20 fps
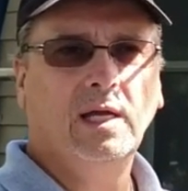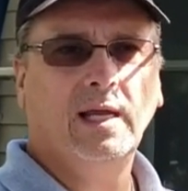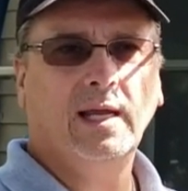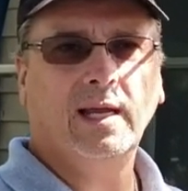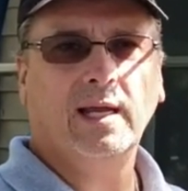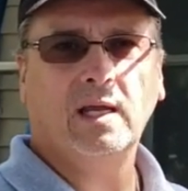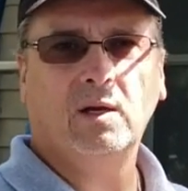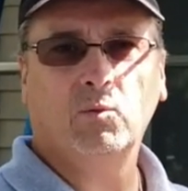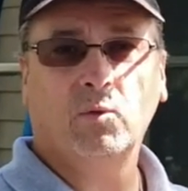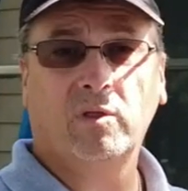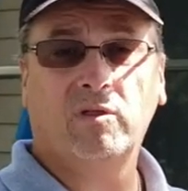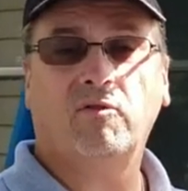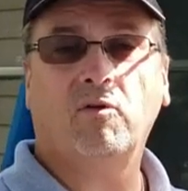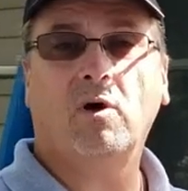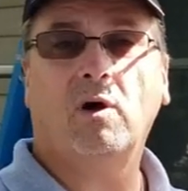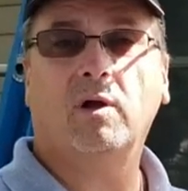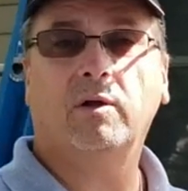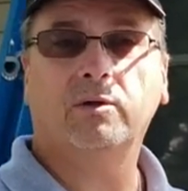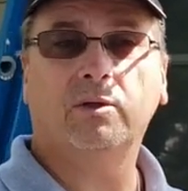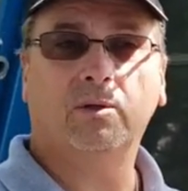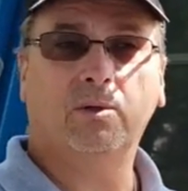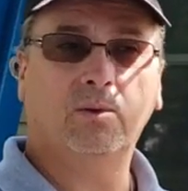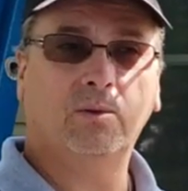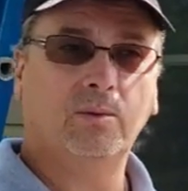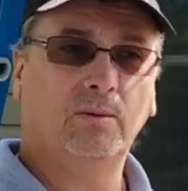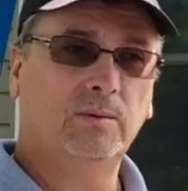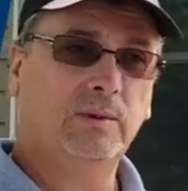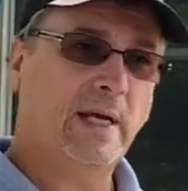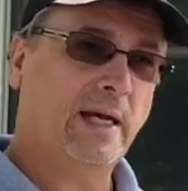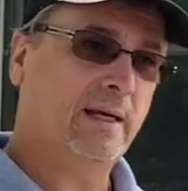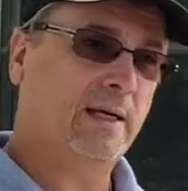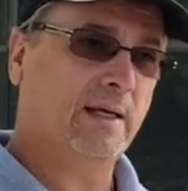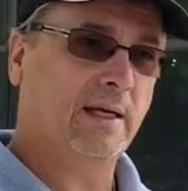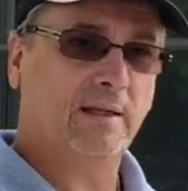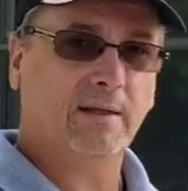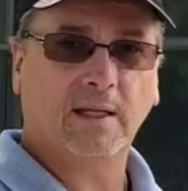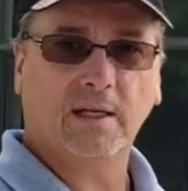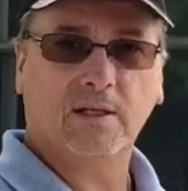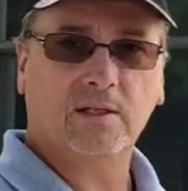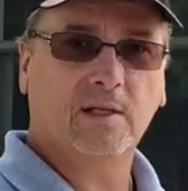And with fall, you tend to
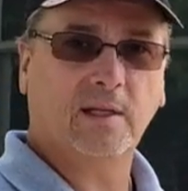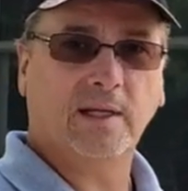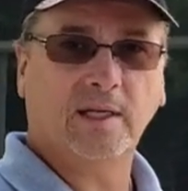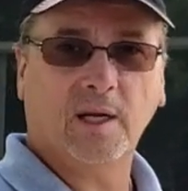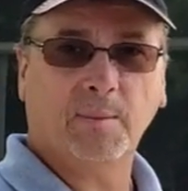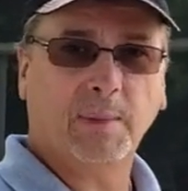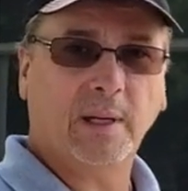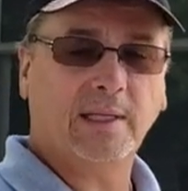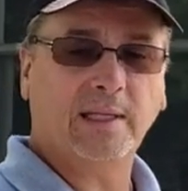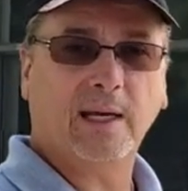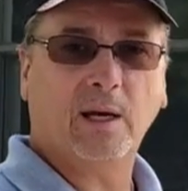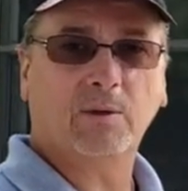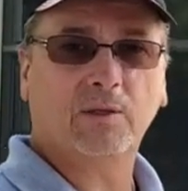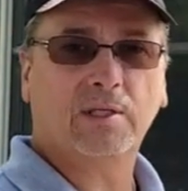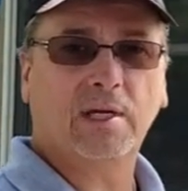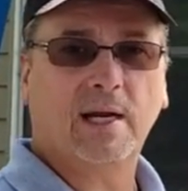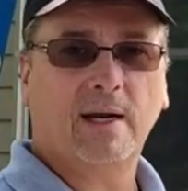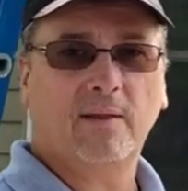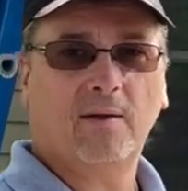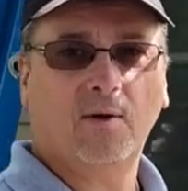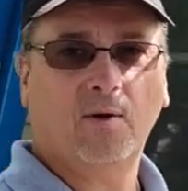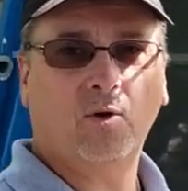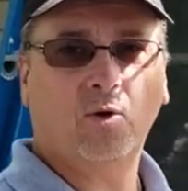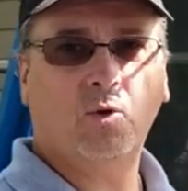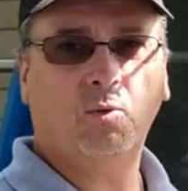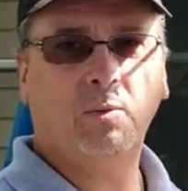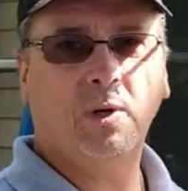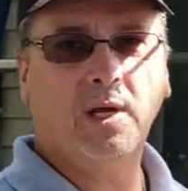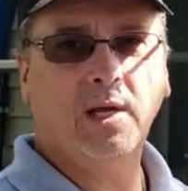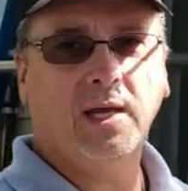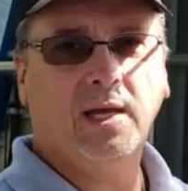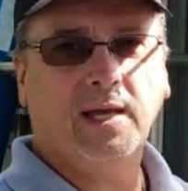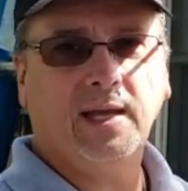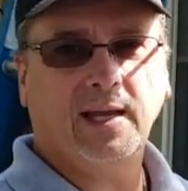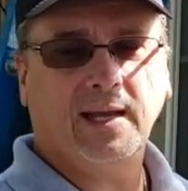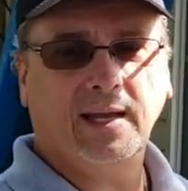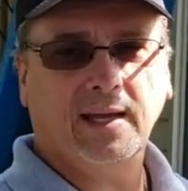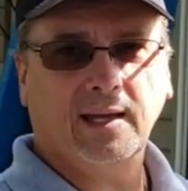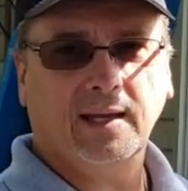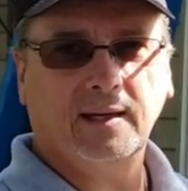get things cleaned up on the outside of the home,
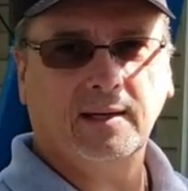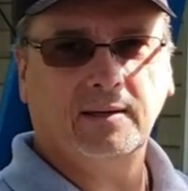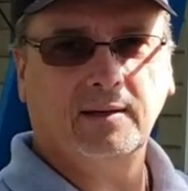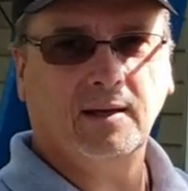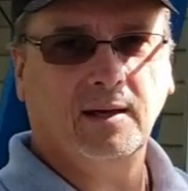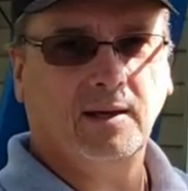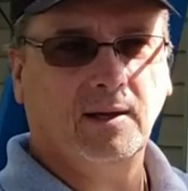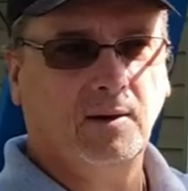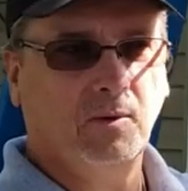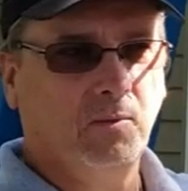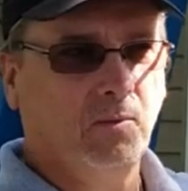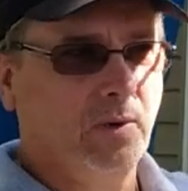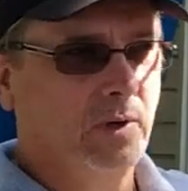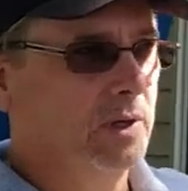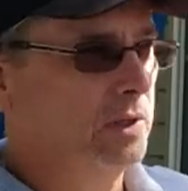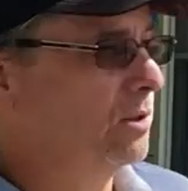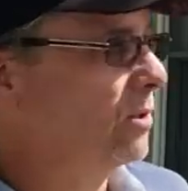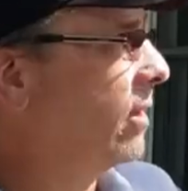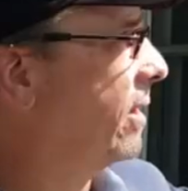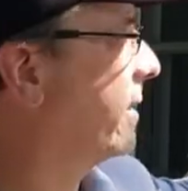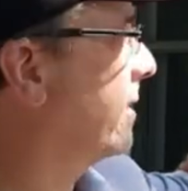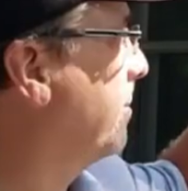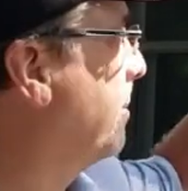and we're going to talk